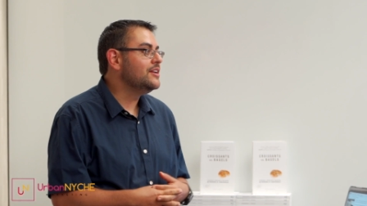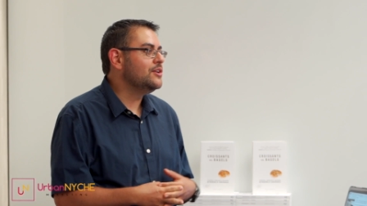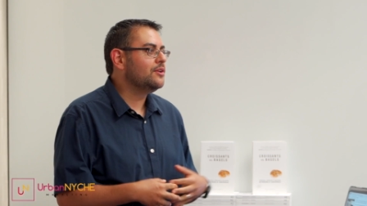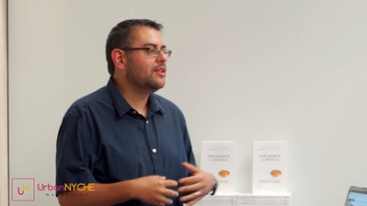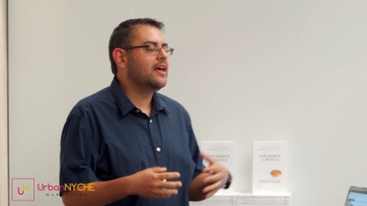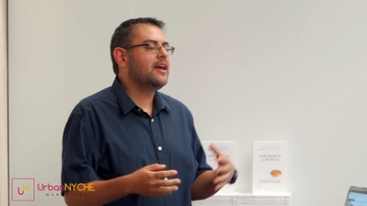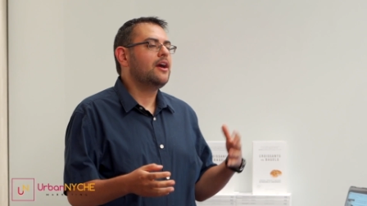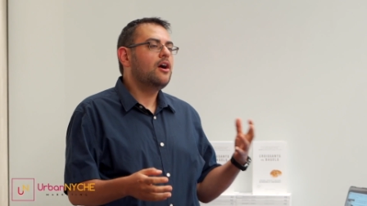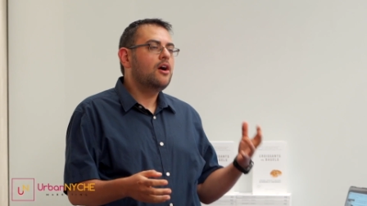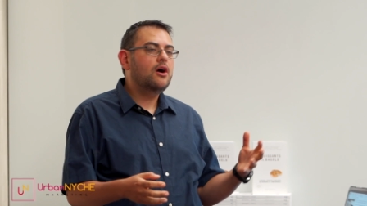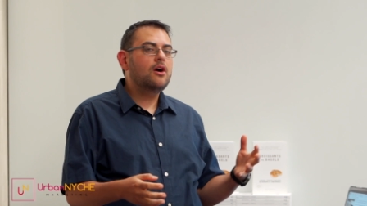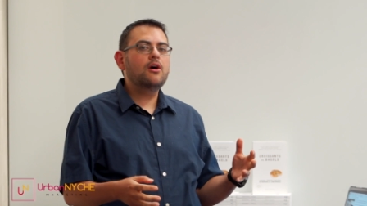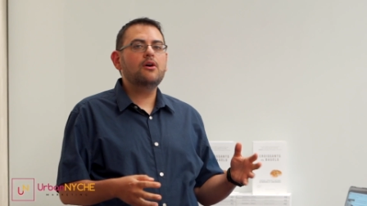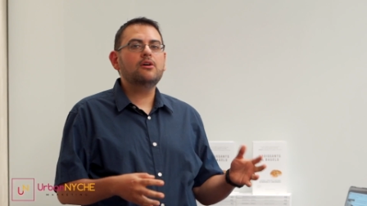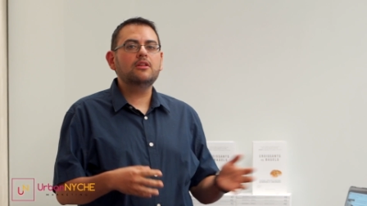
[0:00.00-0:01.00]
You're like,
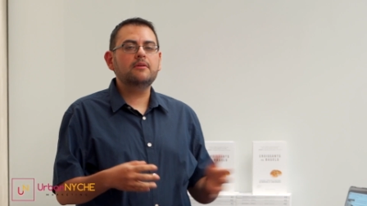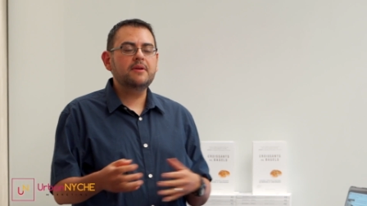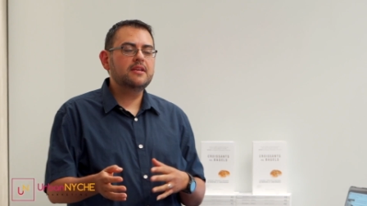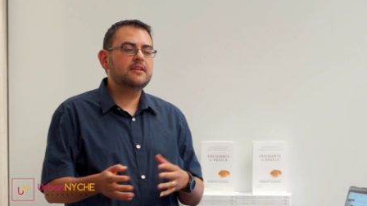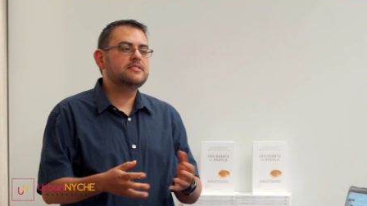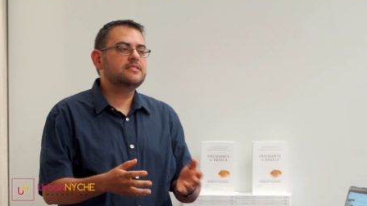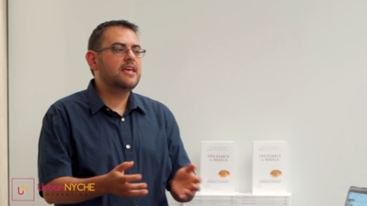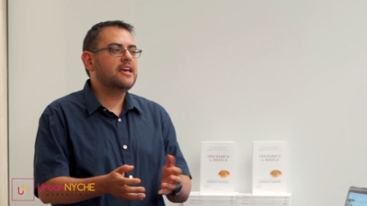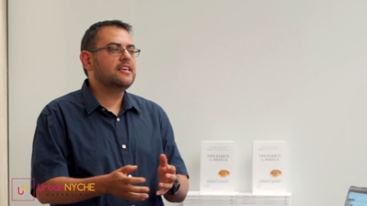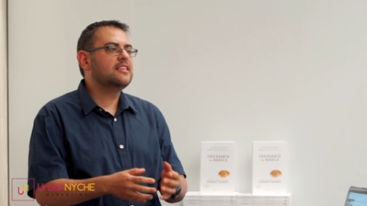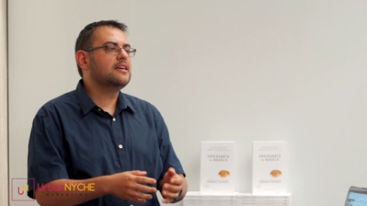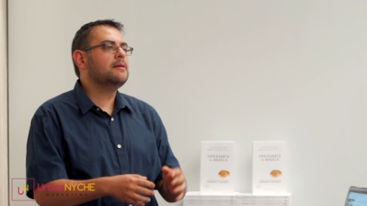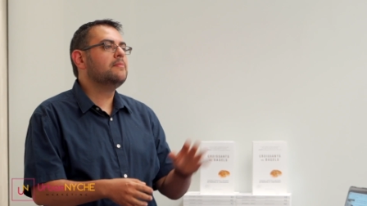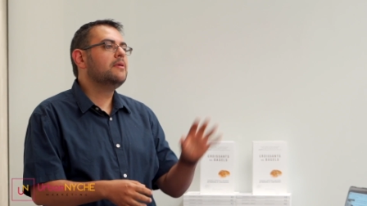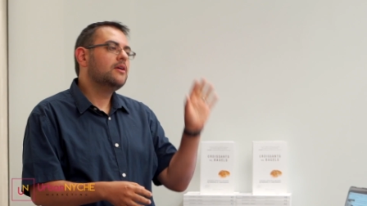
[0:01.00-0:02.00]
oh, let me just take
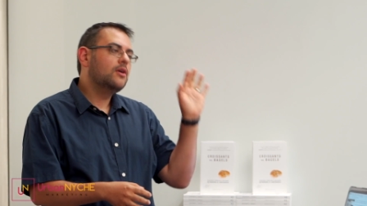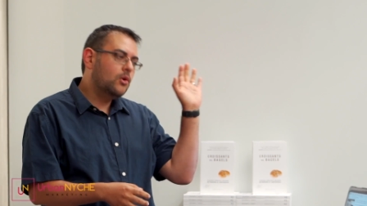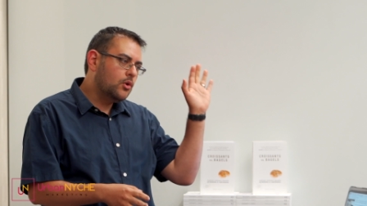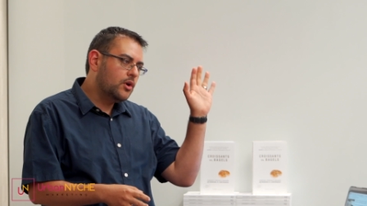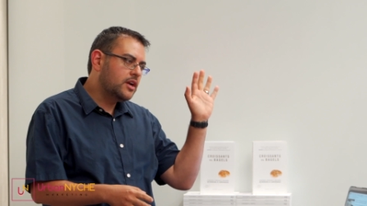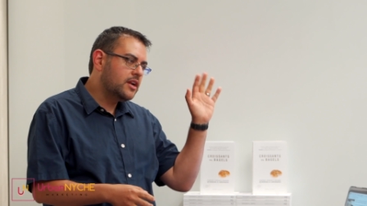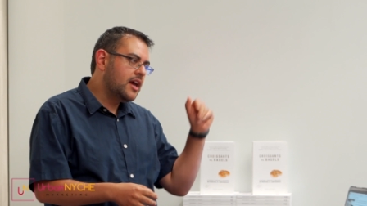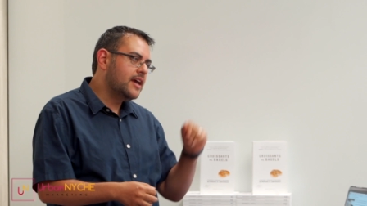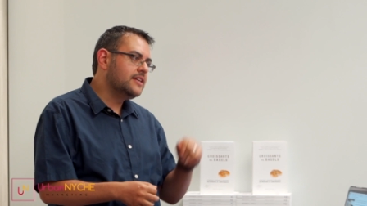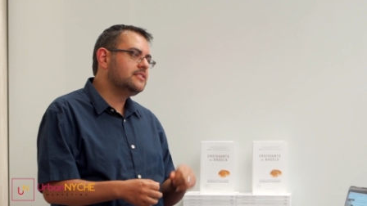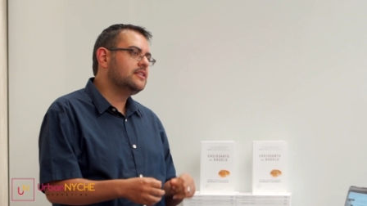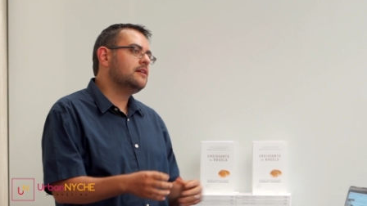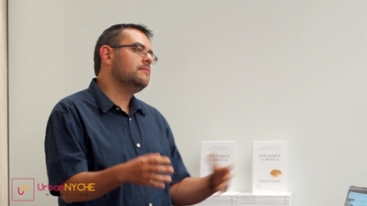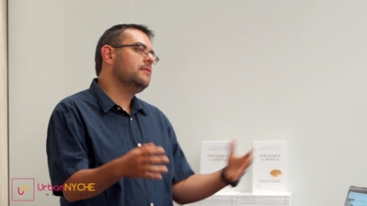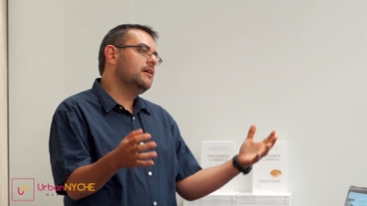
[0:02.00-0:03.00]
them, organize
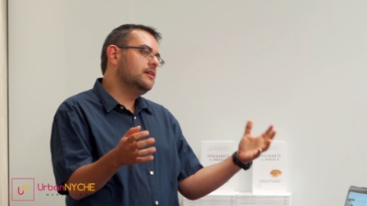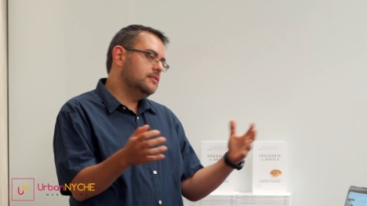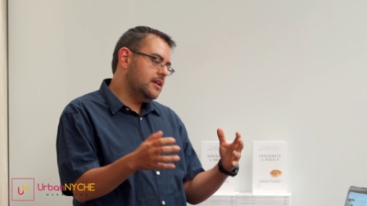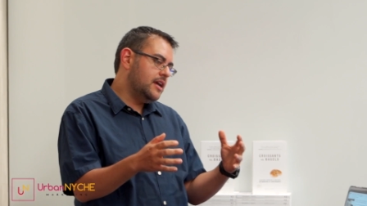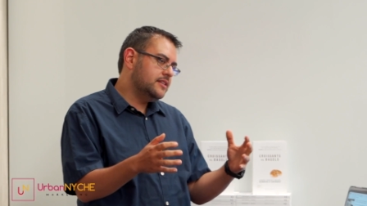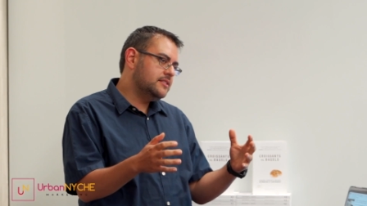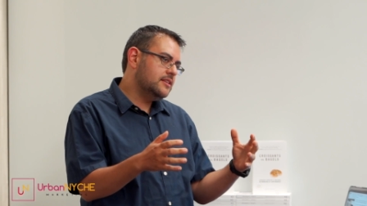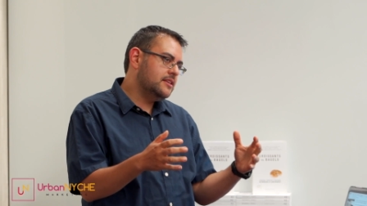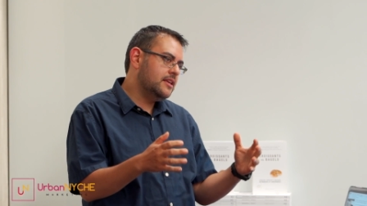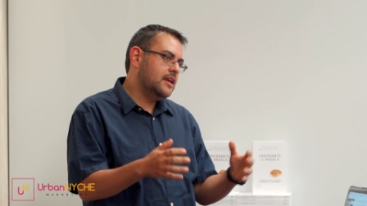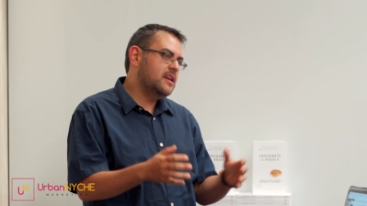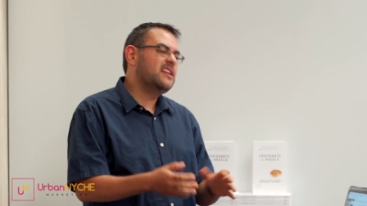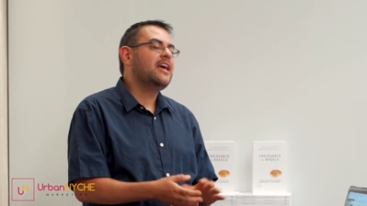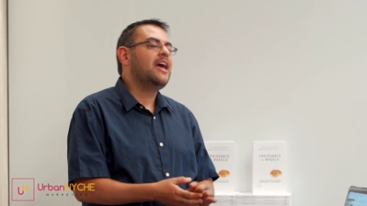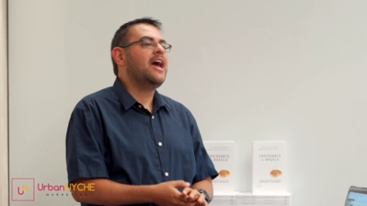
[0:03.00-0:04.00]
them, nice and
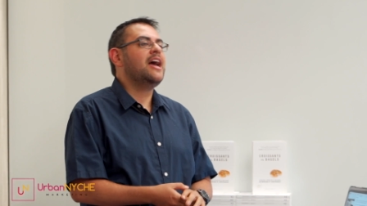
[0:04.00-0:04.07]
neat.